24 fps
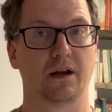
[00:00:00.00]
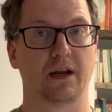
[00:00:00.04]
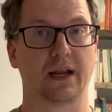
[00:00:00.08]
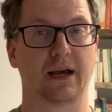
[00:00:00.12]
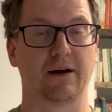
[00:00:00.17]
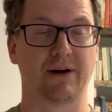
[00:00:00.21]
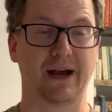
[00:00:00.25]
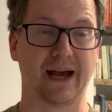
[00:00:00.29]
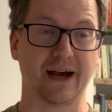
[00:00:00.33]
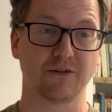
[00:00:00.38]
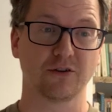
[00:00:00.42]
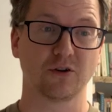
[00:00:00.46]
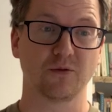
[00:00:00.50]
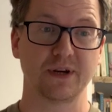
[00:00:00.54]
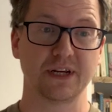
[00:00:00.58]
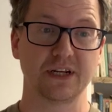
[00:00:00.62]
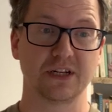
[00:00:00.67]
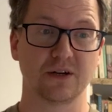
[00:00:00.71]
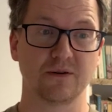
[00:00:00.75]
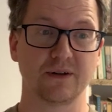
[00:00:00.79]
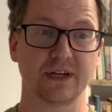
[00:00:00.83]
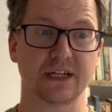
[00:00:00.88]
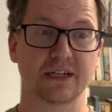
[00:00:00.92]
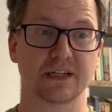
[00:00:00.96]
Now, how do we
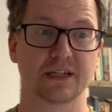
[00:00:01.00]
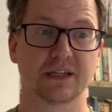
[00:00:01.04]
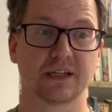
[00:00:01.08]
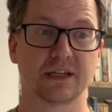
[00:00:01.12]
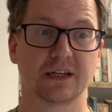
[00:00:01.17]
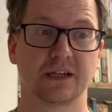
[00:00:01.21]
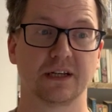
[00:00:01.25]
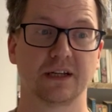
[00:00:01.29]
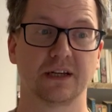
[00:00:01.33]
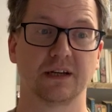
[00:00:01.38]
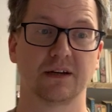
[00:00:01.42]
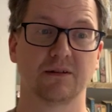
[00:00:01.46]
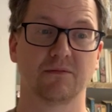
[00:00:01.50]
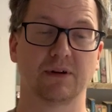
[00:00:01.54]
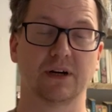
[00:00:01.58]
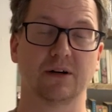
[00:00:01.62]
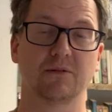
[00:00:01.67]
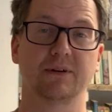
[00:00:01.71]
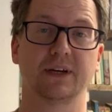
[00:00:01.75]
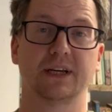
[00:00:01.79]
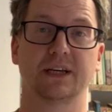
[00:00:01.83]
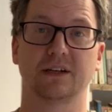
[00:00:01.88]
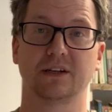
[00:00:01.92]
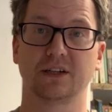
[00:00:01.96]
do it?
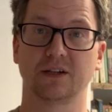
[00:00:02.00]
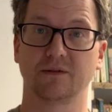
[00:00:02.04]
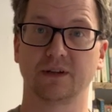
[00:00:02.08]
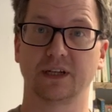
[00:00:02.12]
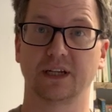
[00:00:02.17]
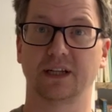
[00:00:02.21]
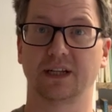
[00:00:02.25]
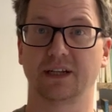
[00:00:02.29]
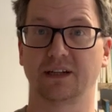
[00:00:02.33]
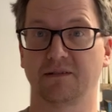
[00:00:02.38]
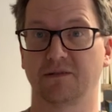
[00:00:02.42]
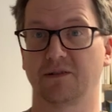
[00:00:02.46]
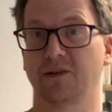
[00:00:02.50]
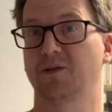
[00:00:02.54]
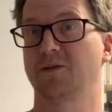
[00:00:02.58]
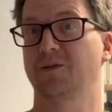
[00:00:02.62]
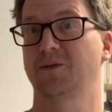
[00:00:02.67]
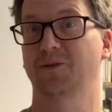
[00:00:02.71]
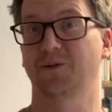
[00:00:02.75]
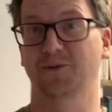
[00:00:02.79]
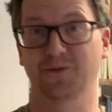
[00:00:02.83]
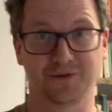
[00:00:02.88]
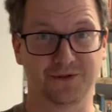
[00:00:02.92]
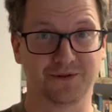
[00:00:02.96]
Well, we can do it in
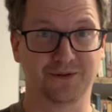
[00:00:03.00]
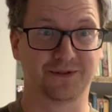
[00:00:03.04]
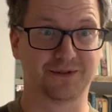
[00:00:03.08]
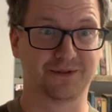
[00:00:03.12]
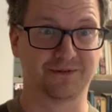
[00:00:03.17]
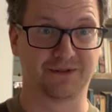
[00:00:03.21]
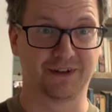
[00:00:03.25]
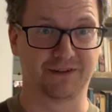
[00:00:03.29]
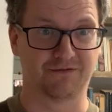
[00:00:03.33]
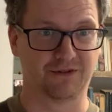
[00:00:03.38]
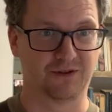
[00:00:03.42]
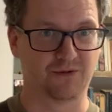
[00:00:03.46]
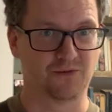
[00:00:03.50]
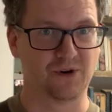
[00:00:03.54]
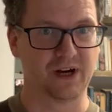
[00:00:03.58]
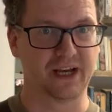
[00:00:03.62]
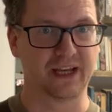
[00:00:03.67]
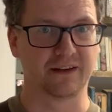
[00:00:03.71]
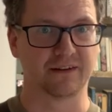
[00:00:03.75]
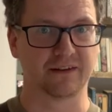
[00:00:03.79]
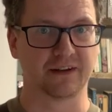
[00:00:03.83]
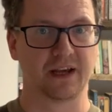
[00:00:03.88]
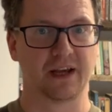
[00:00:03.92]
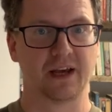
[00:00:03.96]
all sorts of different
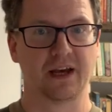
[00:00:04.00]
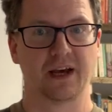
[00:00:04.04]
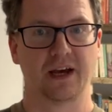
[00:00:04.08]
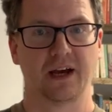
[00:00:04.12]
ways.